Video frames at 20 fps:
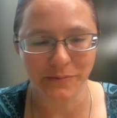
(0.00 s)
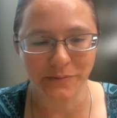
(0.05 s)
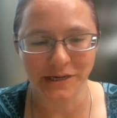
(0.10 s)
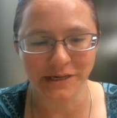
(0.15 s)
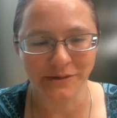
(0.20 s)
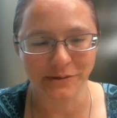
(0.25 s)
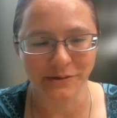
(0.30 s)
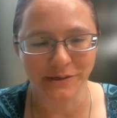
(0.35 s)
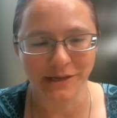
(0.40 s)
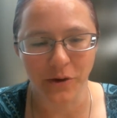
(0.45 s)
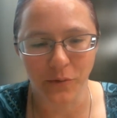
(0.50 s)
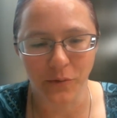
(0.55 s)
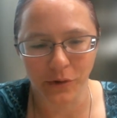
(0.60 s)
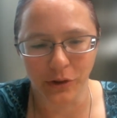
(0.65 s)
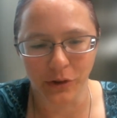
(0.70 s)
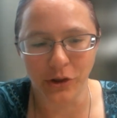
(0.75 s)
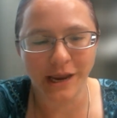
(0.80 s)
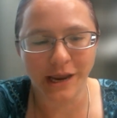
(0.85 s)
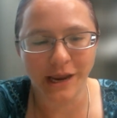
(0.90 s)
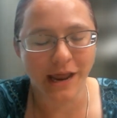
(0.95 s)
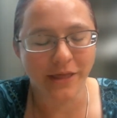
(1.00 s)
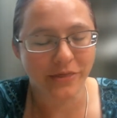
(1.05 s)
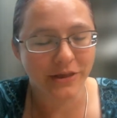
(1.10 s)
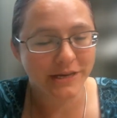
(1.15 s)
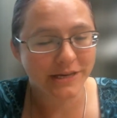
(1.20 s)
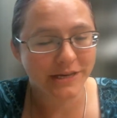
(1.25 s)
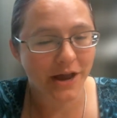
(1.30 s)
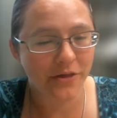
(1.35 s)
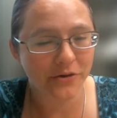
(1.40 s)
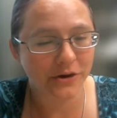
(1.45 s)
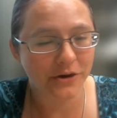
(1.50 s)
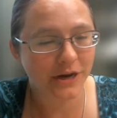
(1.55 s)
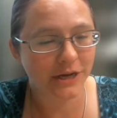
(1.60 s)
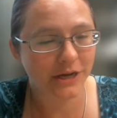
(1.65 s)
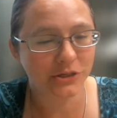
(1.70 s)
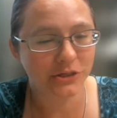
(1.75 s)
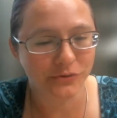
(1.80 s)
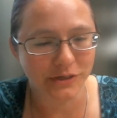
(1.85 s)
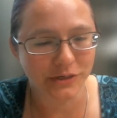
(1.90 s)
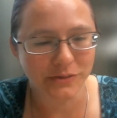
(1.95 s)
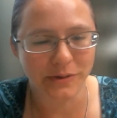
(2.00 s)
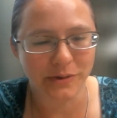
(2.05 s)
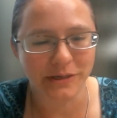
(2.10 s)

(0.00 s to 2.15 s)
because I was like looking at these other countries,